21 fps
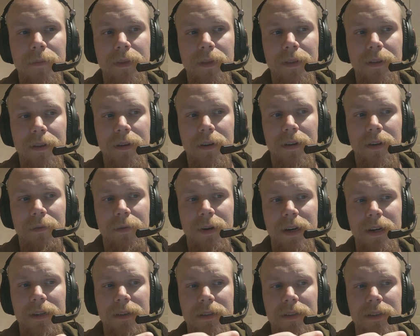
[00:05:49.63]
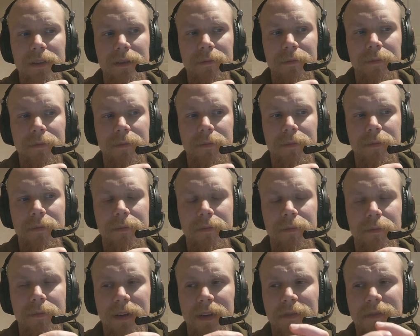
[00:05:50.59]
Otherwise,
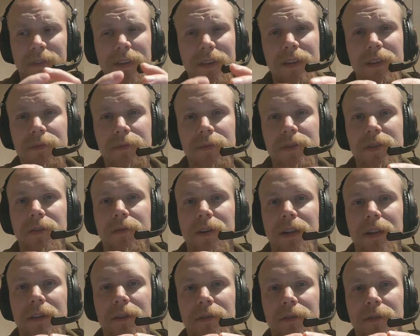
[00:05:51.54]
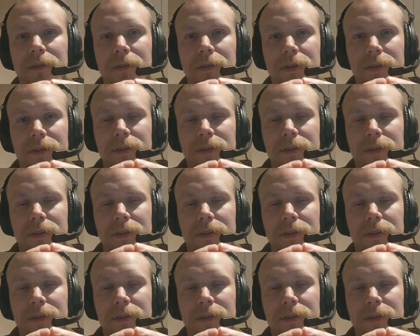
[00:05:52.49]
I think this was a really good course.